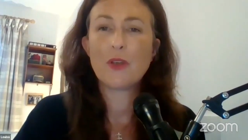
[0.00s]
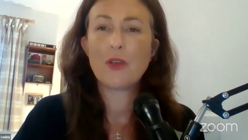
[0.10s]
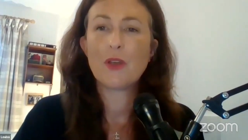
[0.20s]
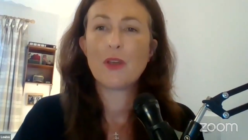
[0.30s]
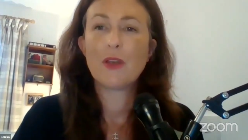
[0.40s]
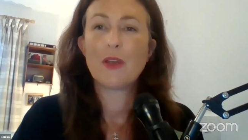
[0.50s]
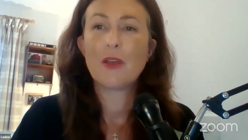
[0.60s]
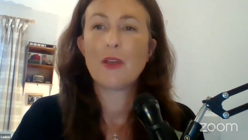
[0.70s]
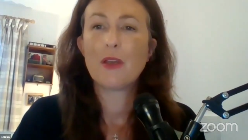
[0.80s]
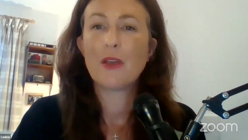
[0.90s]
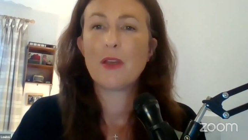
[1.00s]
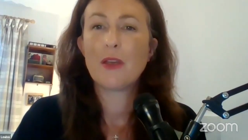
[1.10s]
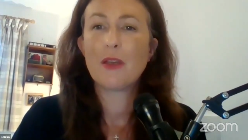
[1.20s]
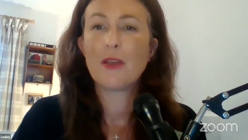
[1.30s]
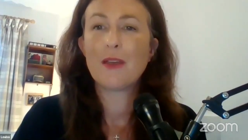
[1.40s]

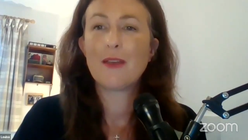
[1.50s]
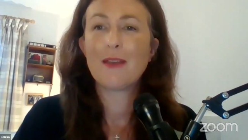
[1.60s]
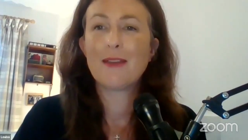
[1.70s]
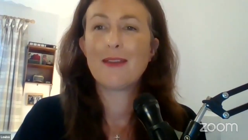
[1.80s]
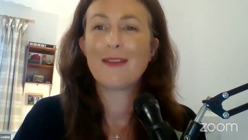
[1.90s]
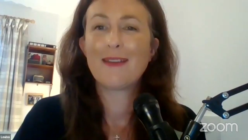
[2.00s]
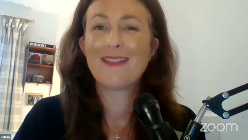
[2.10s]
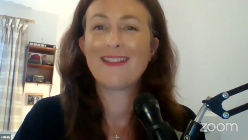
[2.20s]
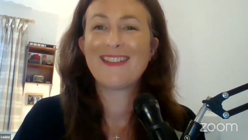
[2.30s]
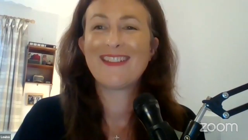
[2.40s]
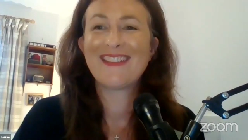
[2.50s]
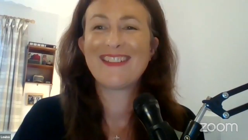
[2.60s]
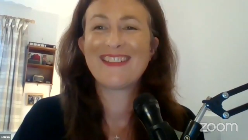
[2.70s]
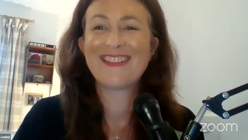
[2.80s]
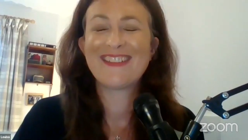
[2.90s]
Nothing is said.